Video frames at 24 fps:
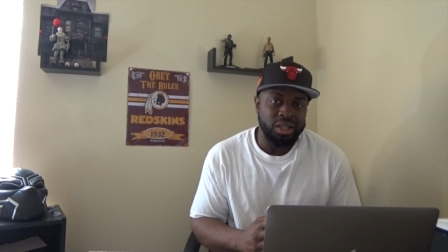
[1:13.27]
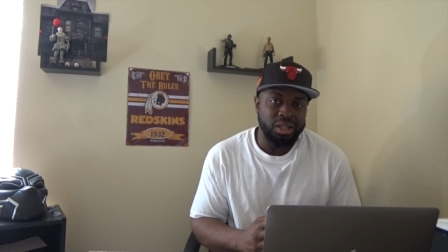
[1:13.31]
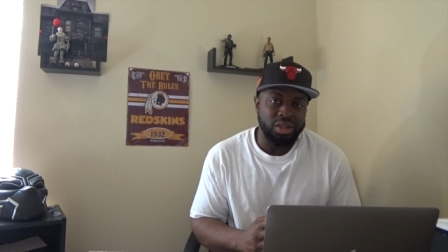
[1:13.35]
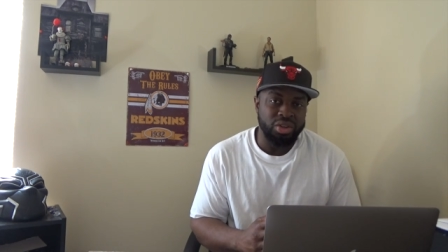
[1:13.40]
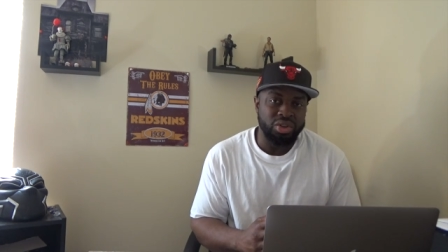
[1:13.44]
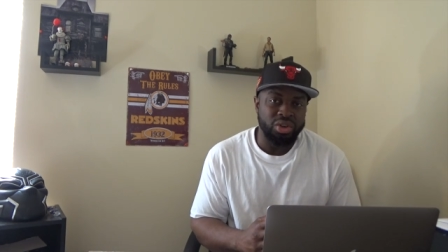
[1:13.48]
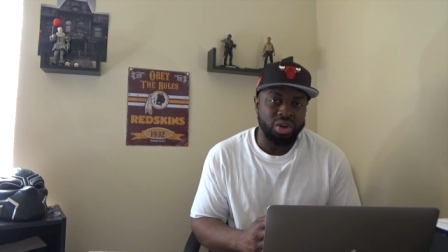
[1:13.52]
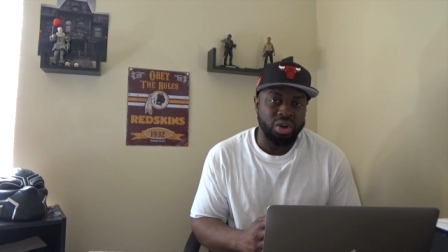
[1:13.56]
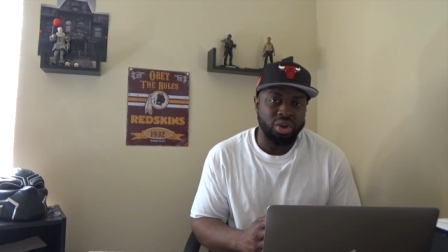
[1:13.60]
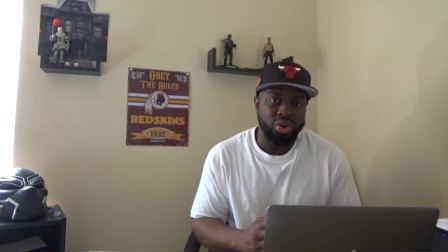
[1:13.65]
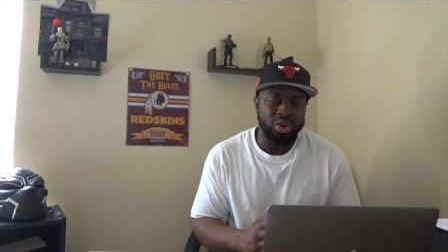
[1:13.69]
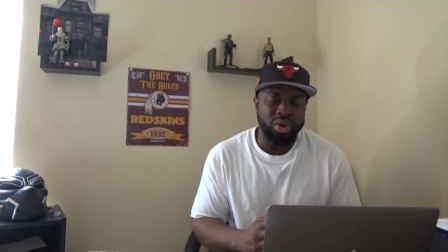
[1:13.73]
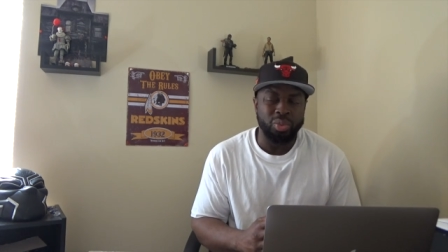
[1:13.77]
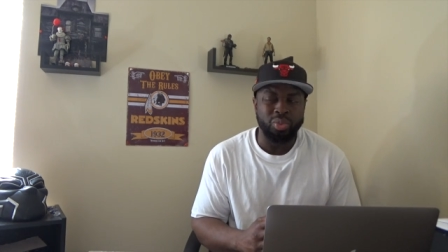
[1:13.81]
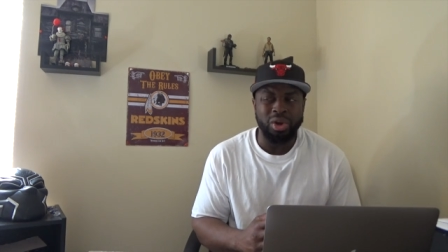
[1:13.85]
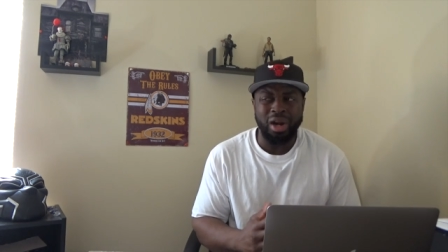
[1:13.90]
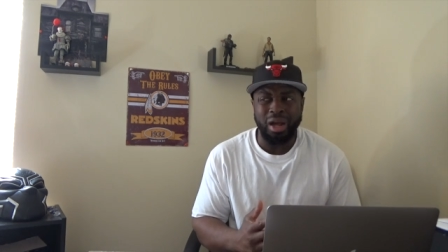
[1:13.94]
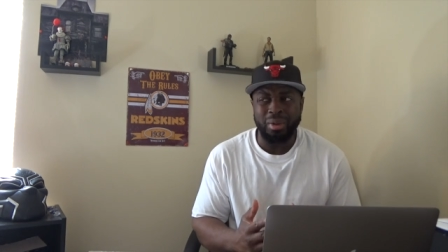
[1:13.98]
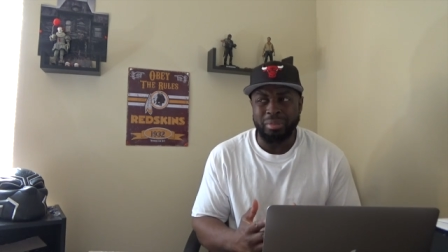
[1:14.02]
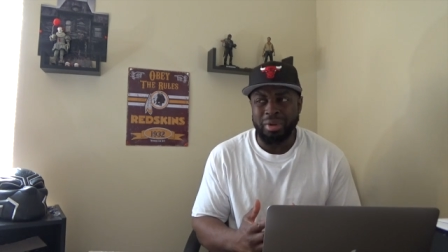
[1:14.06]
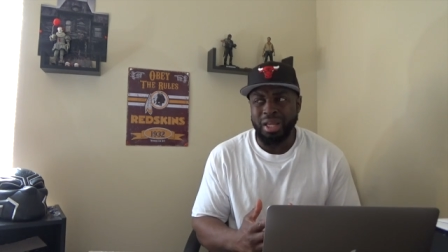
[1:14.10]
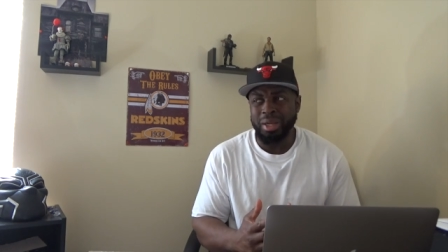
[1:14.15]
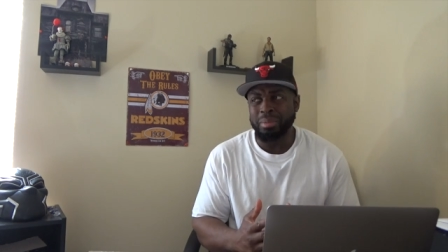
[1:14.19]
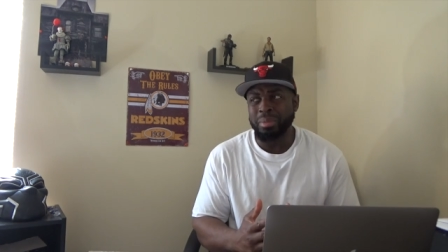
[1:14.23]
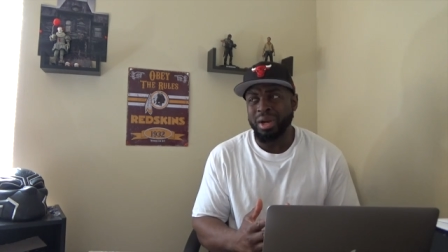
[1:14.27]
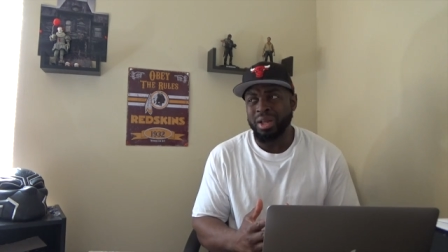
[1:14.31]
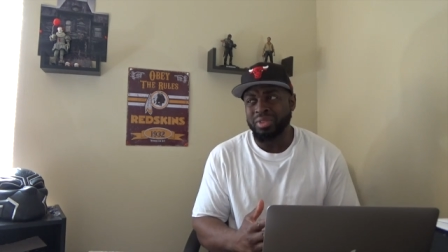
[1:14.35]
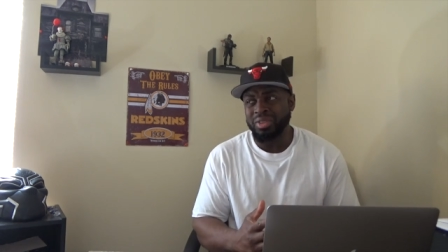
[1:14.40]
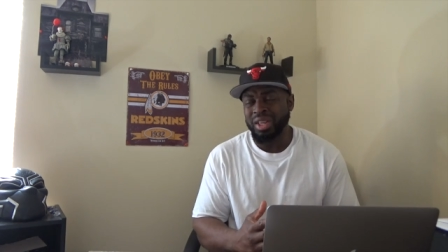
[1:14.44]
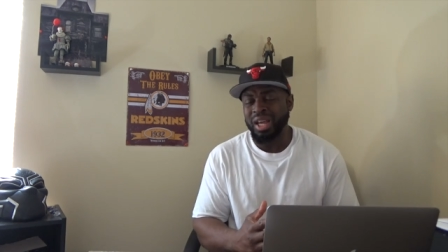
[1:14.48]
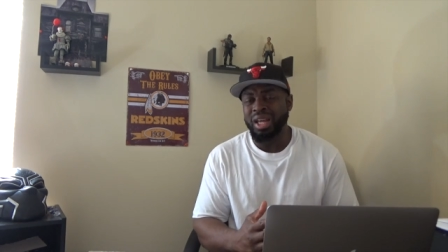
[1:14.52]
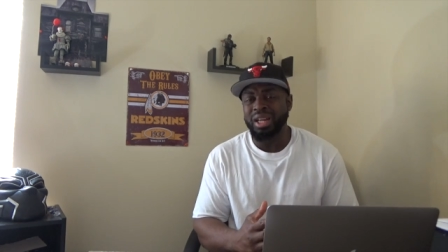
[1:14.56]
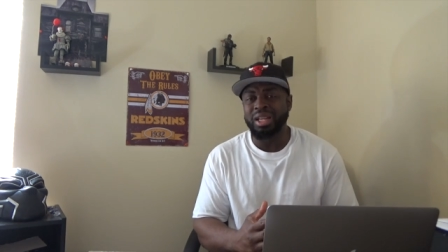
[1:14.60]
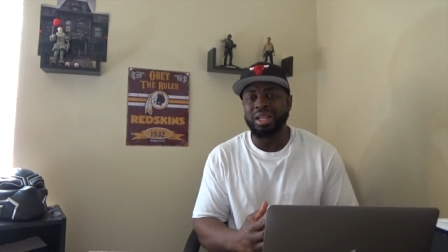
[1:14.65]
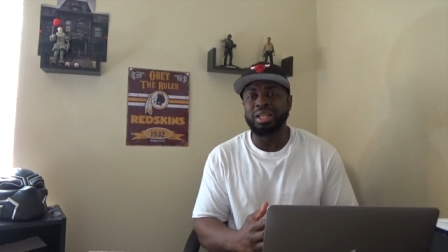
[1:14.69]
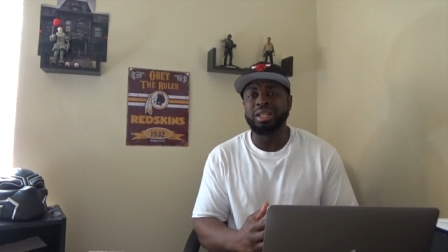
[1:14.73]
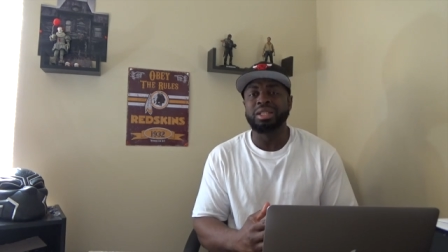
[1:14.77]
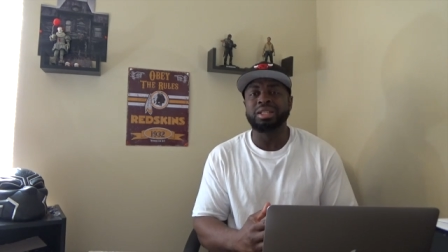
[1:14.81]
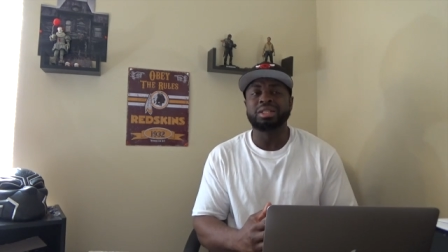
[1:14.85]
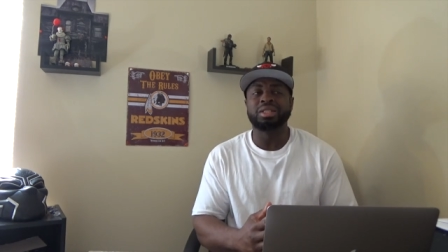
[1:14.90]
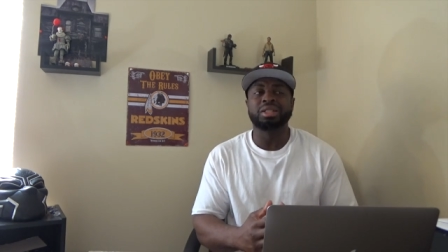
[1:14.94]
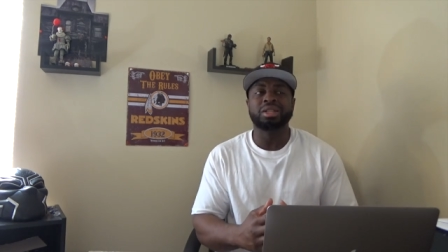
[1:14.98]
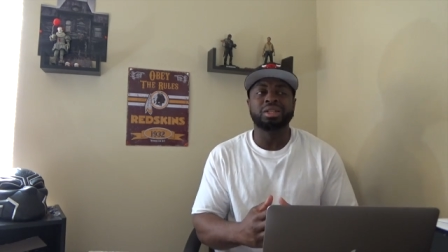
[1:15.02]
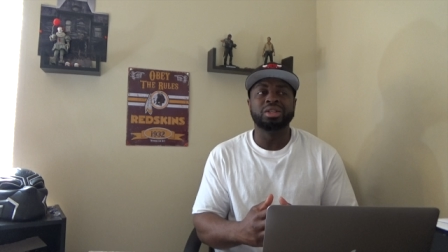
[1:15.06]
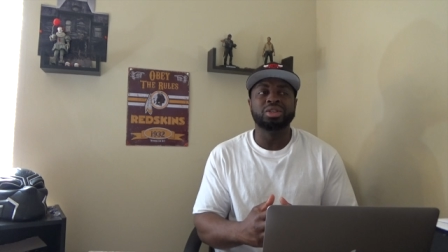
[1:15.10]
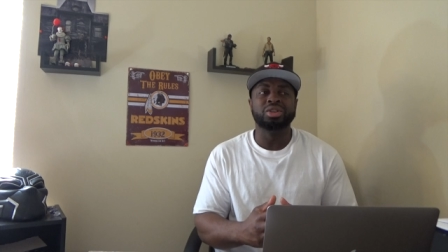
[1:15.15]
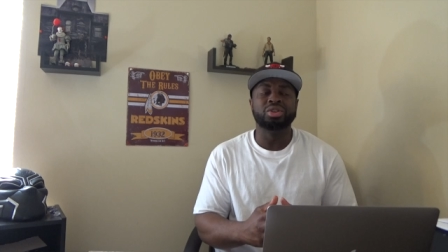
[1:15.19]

You know, and what I mean by that is,